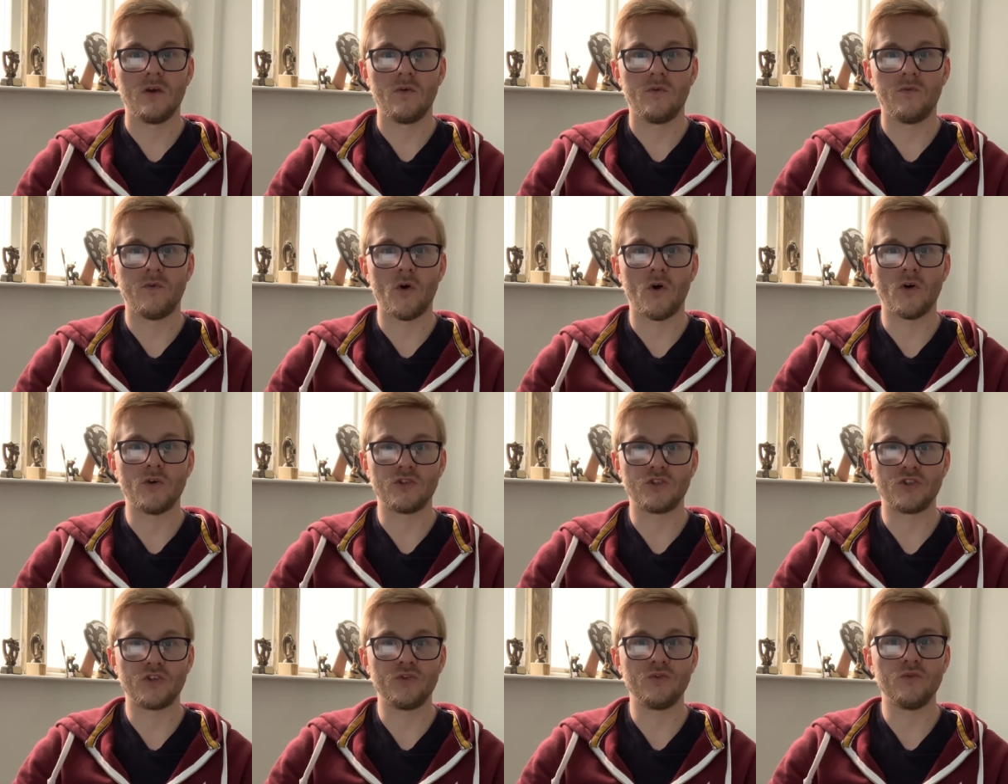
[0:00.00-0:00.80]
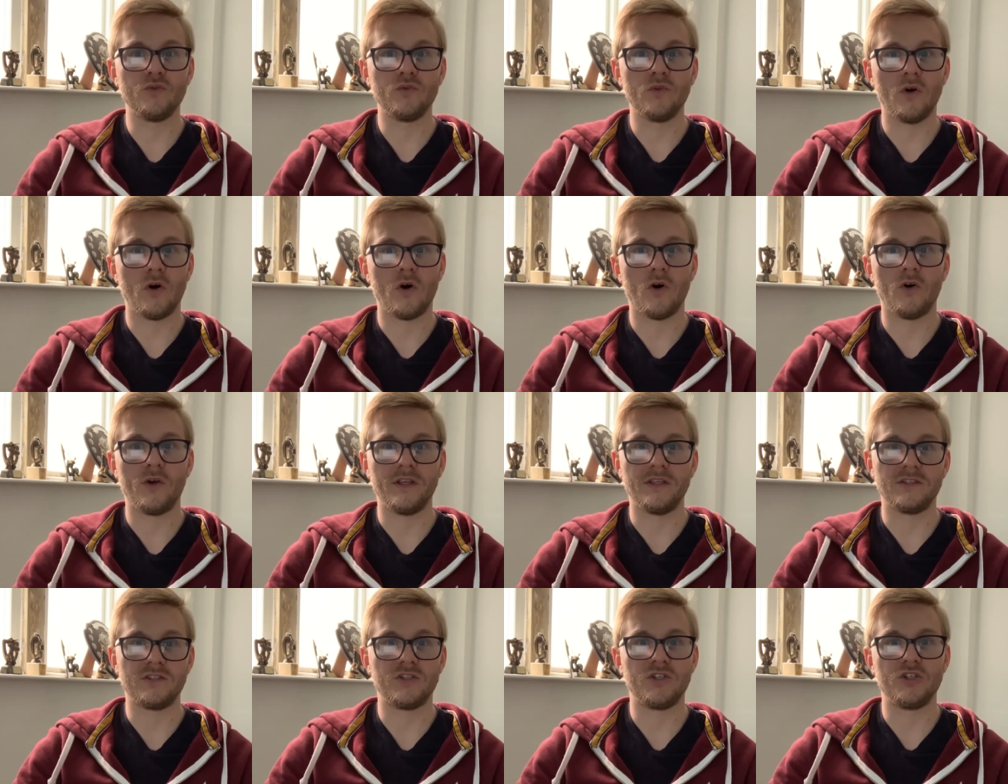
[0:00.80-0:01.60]
for a school or
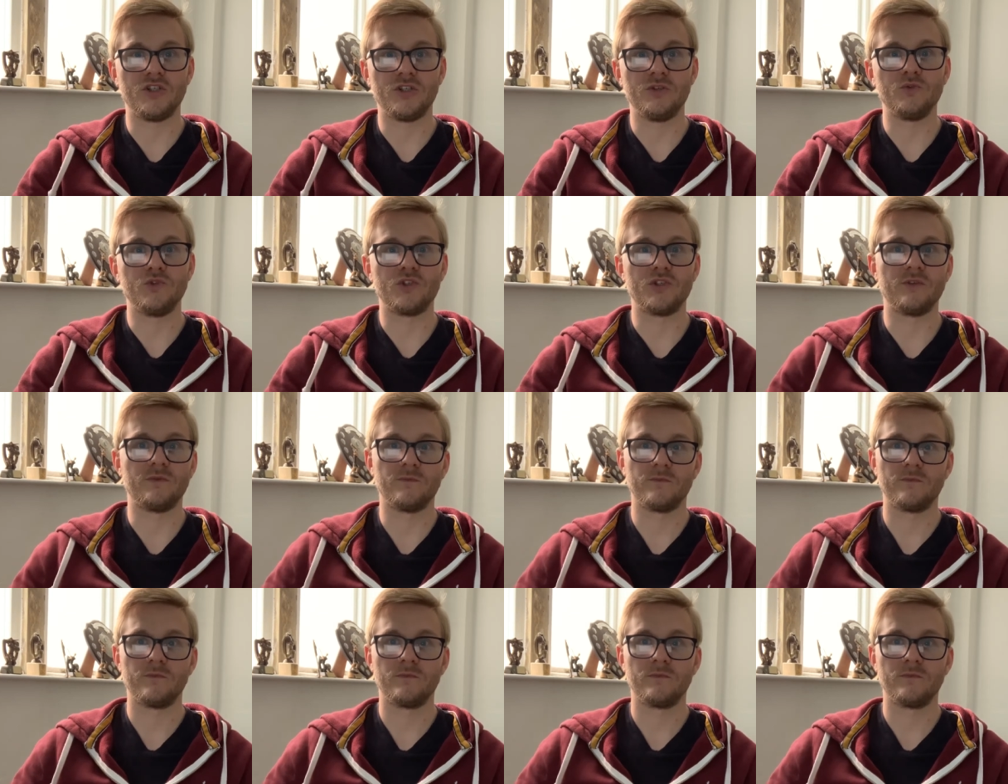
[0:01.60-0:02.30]
institution.